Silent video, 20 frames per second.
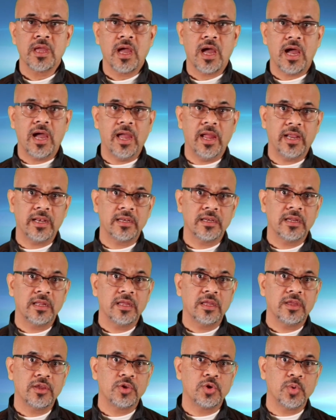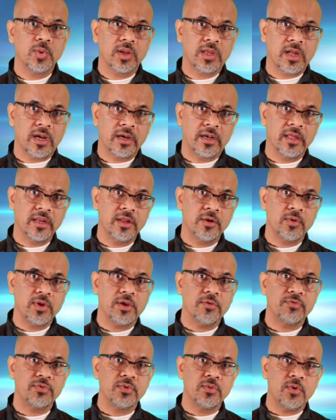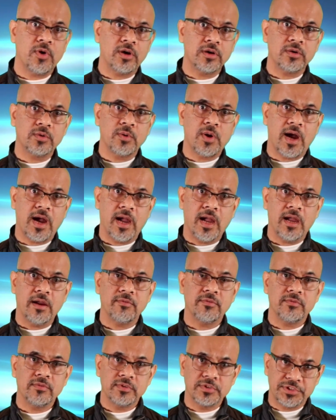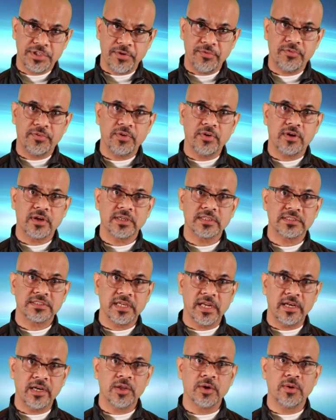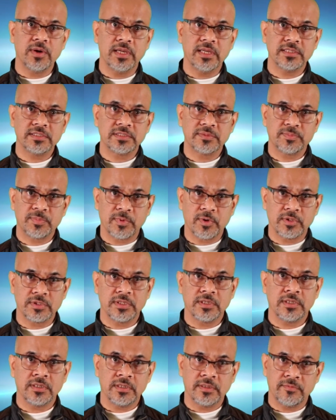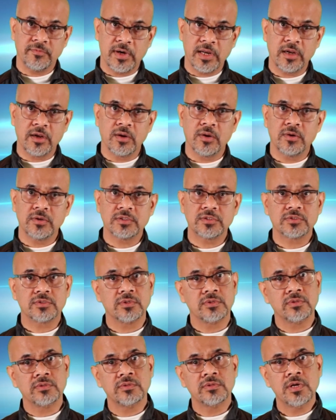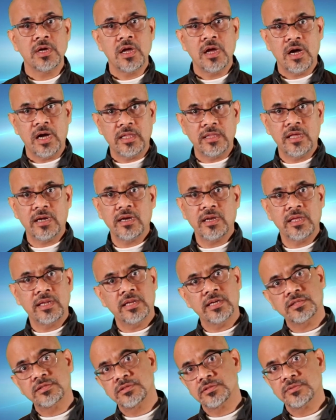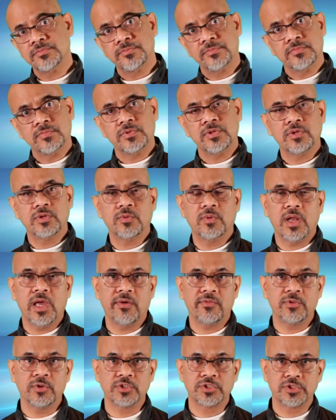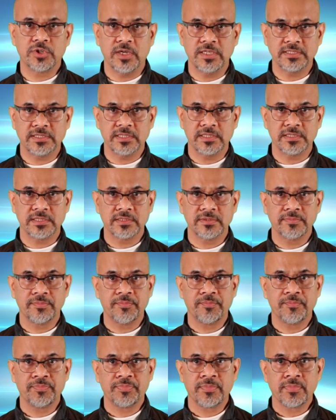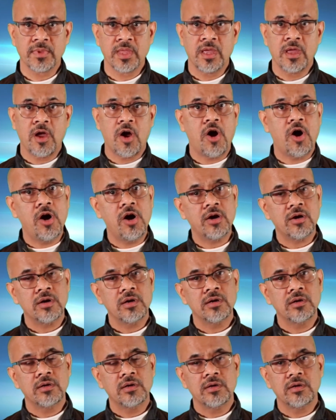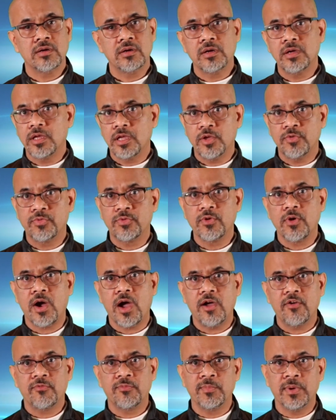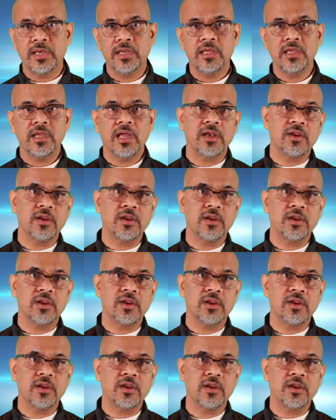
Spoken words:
and you will continue. If you want to shift your CentOS workloads to other Linux, you will have those choices. Or if you have money